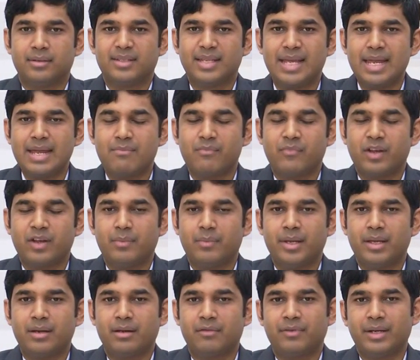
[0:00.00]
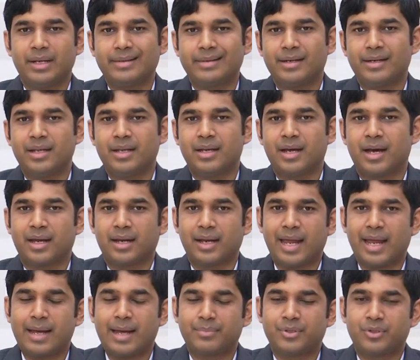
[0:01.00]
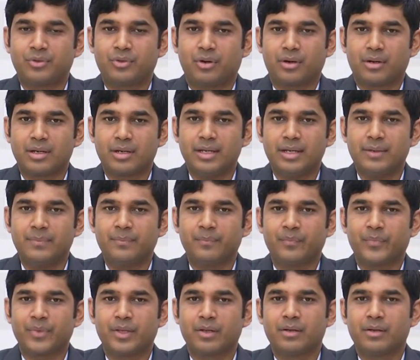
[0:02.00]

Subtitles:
The same will be reflected in our apps shortly.